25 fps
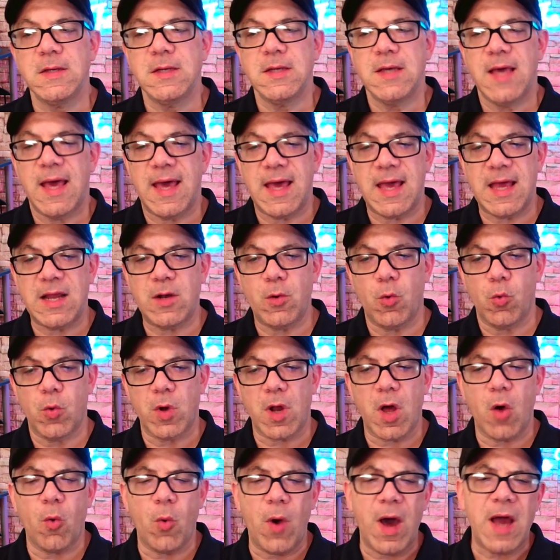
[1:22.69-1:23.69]
And what
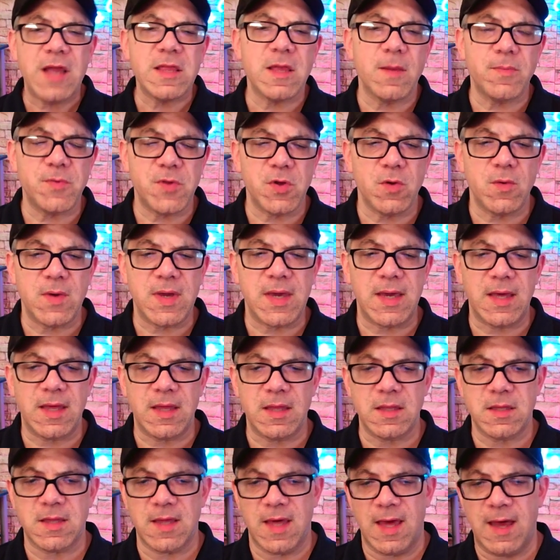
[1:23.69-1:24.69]
I'll wind up doing
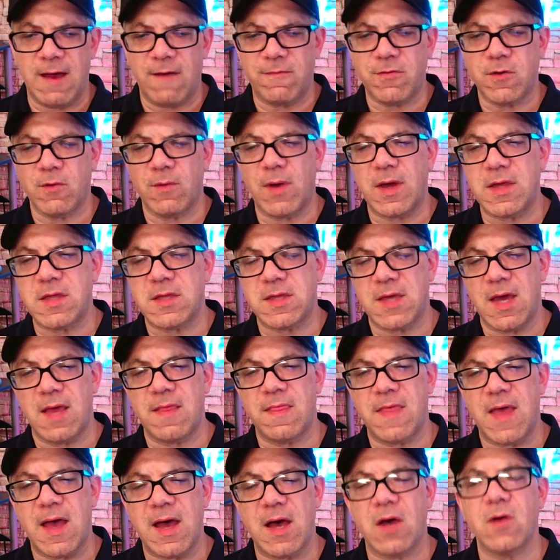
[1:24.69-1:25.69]
is after I
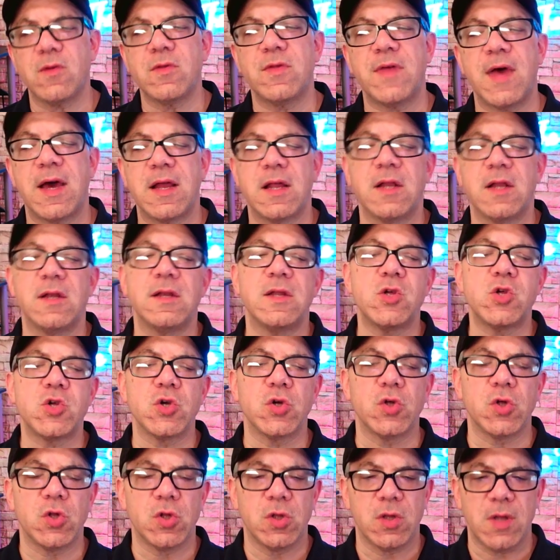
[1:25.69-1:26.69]
send out that
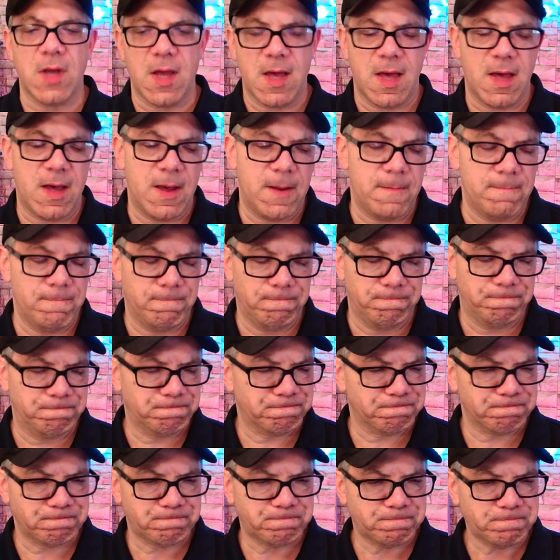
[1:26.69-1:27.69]
initial
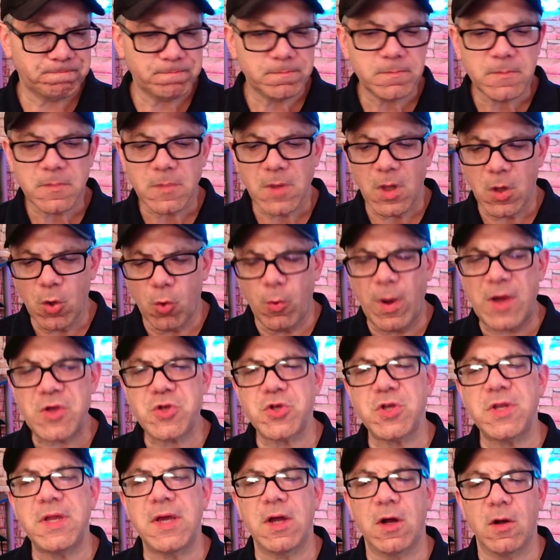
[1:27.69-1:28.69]

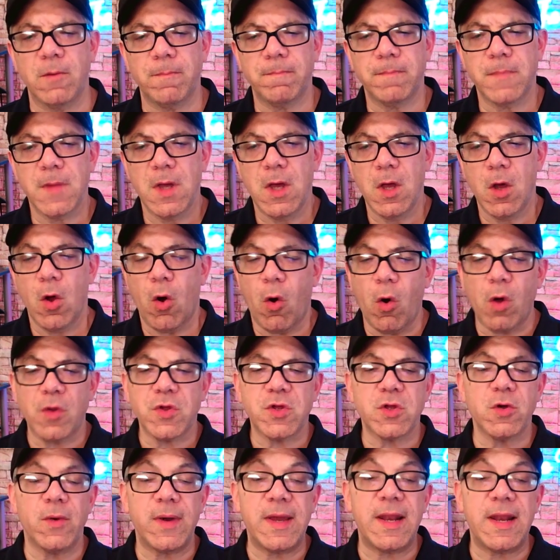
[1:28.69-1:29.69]
questionnaire,
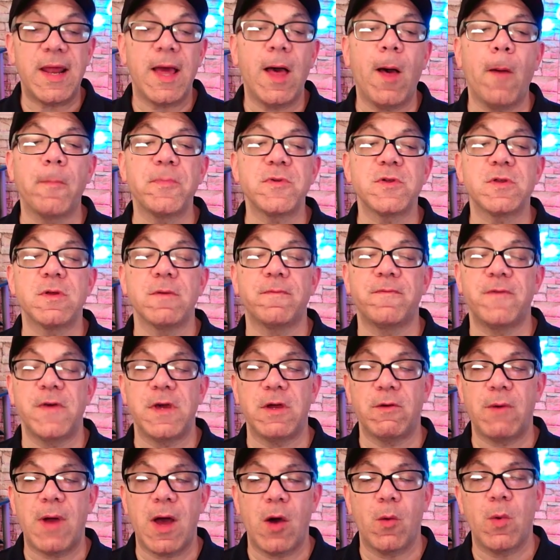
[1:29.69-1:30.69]
also it helps to
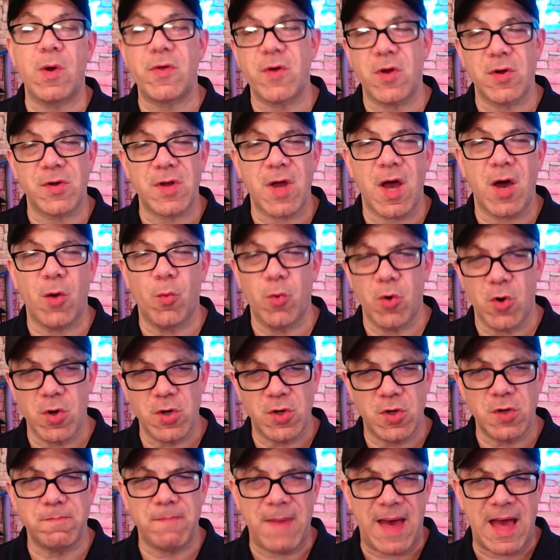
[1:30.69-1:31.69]
figure out whether or not we're a
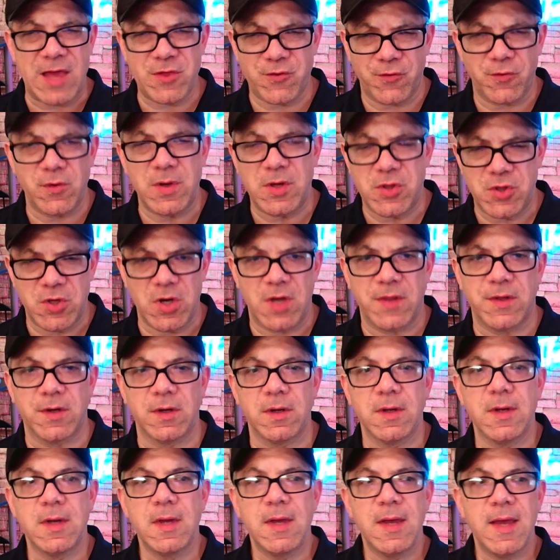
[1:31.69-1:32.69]
good match for each
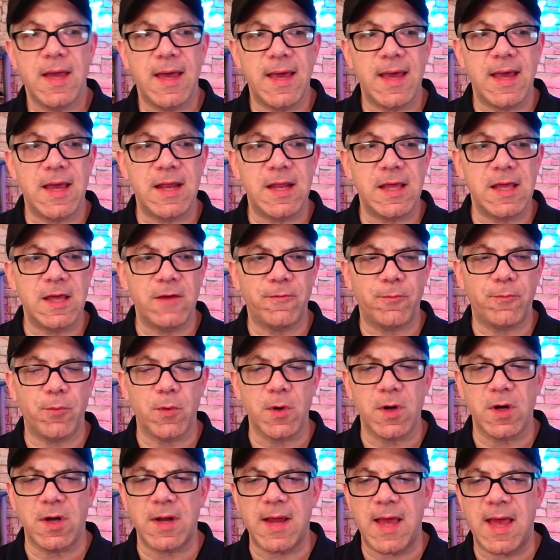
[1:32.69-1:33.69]
other and if
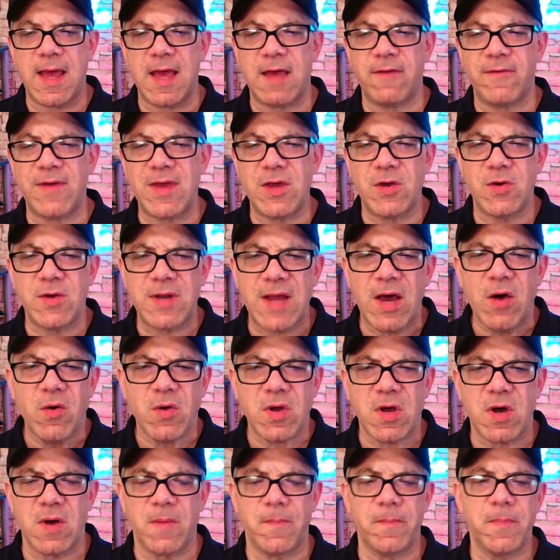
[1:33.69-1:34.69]
we're going to have a good
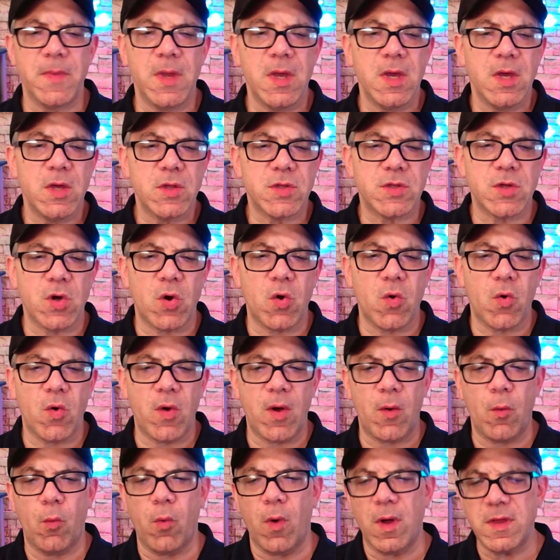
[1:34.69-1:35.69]
outcome. So
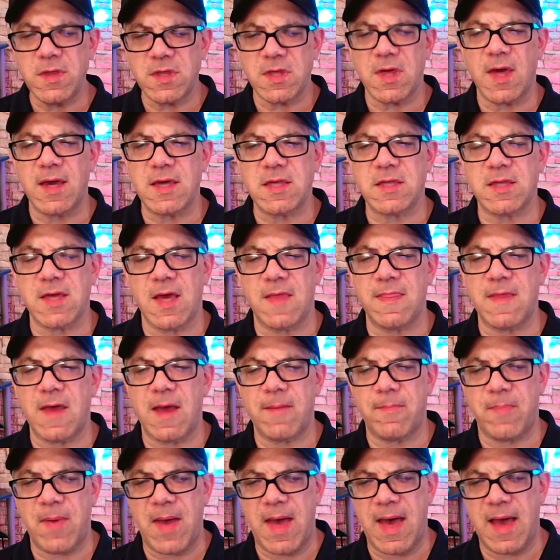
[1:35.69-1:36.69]
once I send
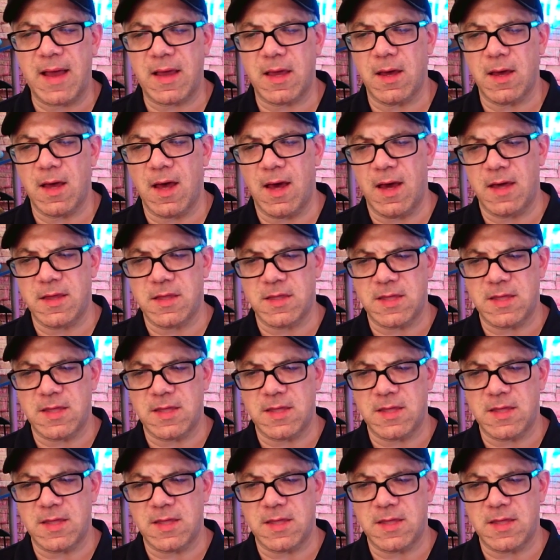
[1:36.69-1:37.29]
that back, they